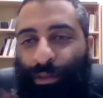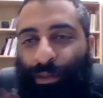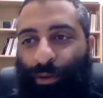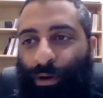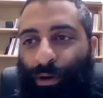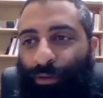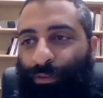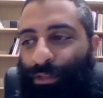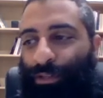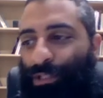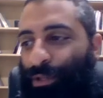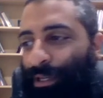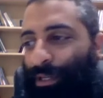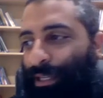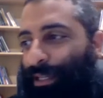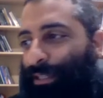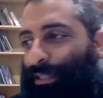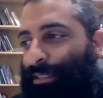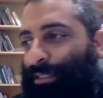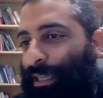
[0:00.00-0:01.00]
you all for
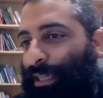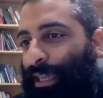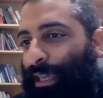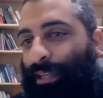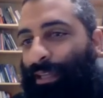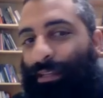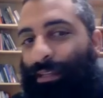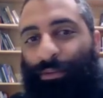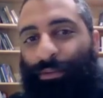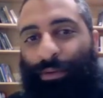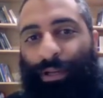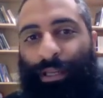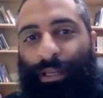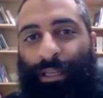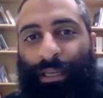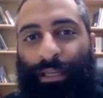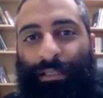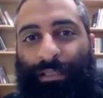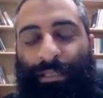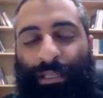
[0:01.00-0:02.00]
joining us again. We're going to
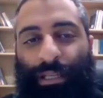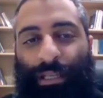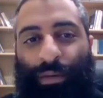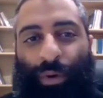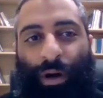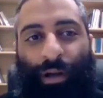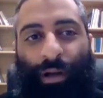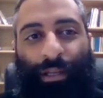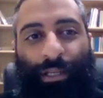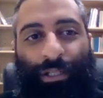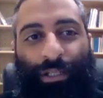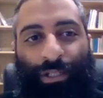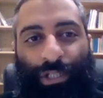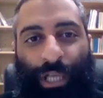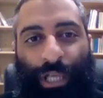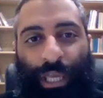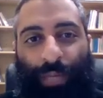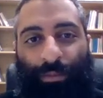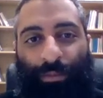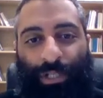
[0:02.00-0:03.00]
continue on in
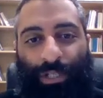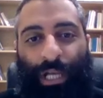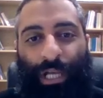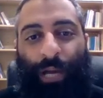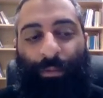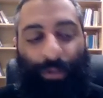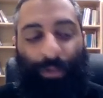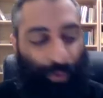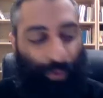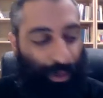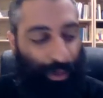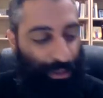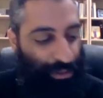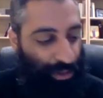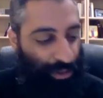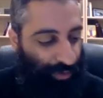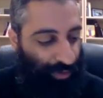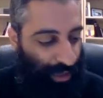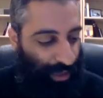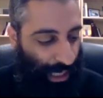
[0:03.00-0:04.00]
James chapter 1. So
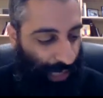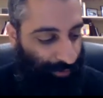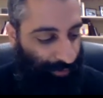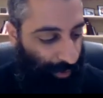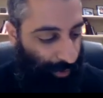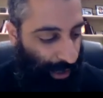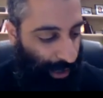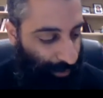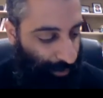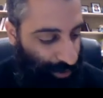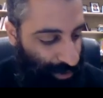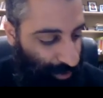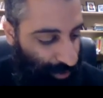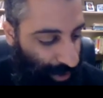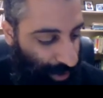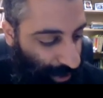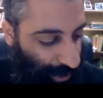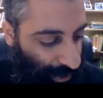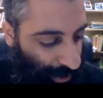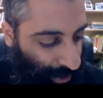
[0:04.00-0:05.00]
if you have your Bibles
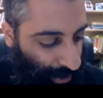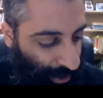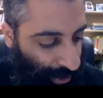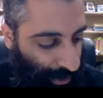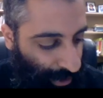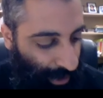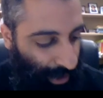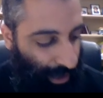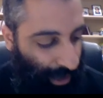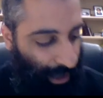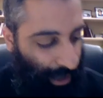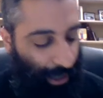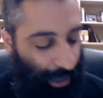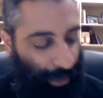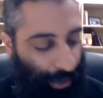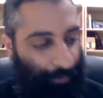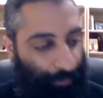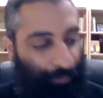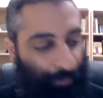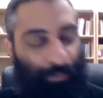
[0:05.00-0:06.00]
ready,
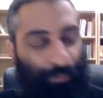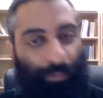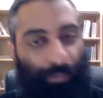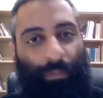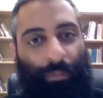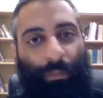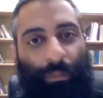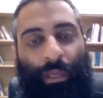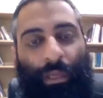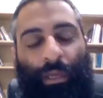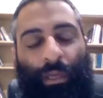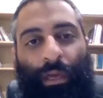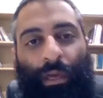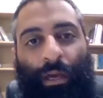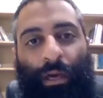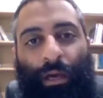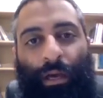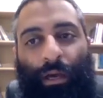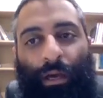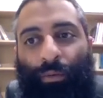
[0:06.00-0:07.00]
um,
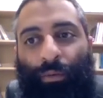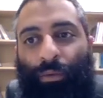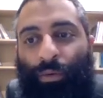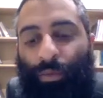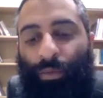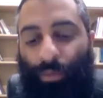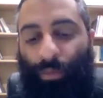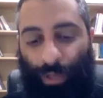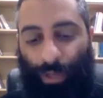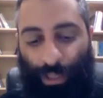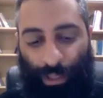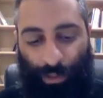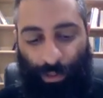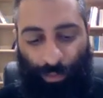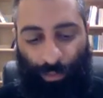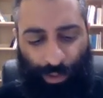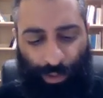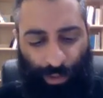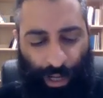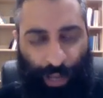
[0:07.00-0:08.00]
uh, we're going
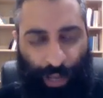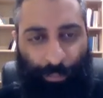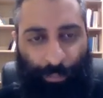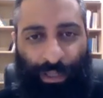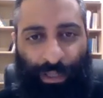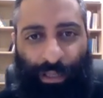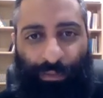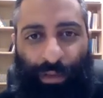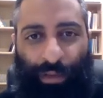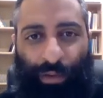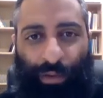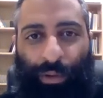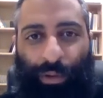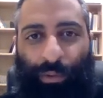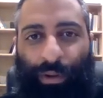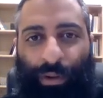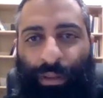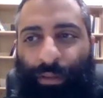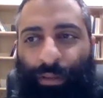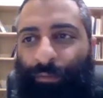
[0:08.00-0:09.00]
to, I believe that we
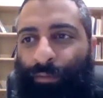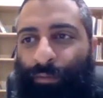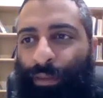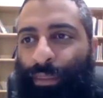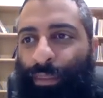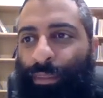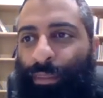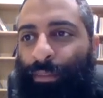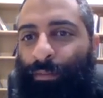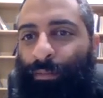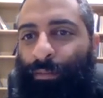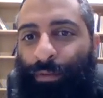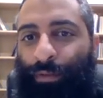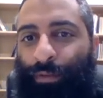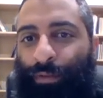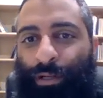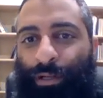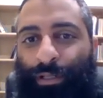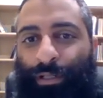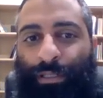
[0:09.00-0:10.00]
were in the fifth
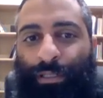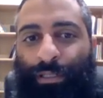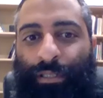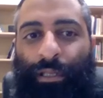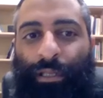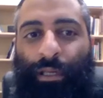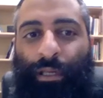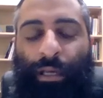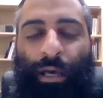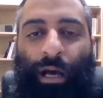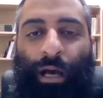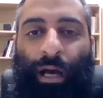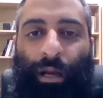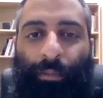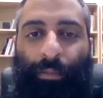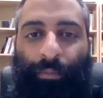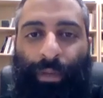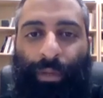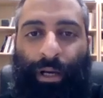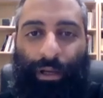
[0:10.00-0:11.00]
verse,
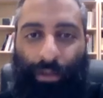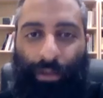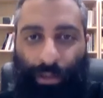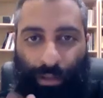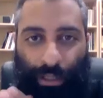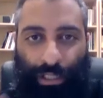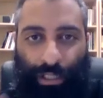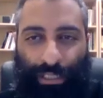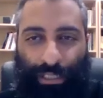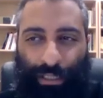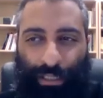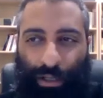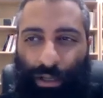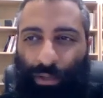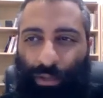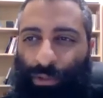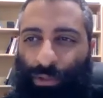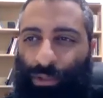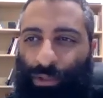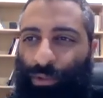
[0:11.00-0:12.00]
um, but just uh,
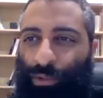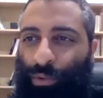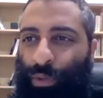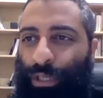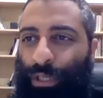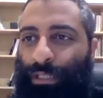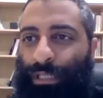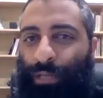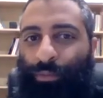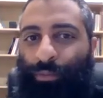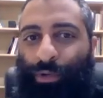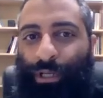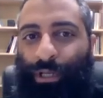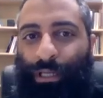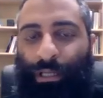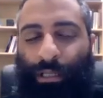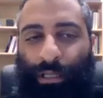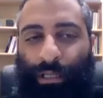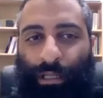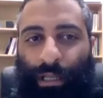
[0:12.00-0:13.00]
we'll do a quick
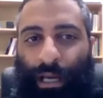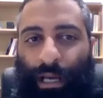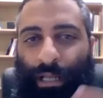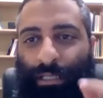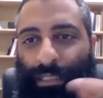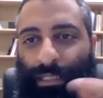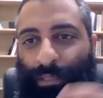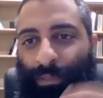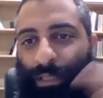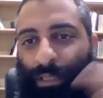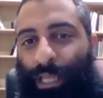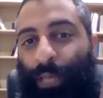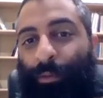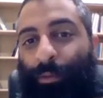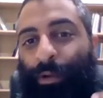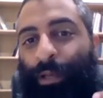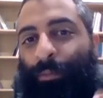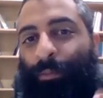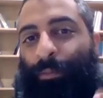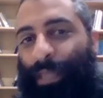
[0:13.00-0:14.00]
summary, not to
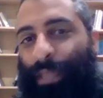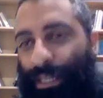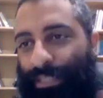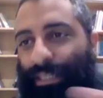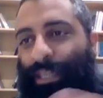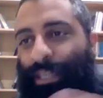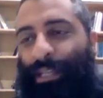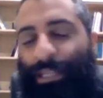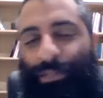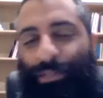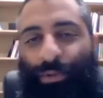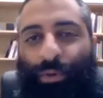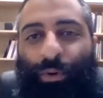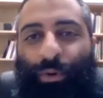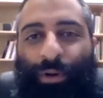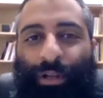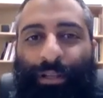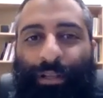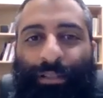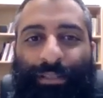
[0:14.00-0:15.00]
belabor it because it is
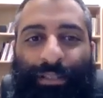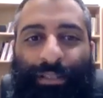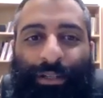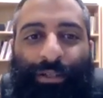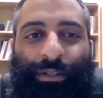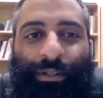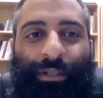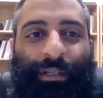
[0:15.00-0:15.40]
recorded. So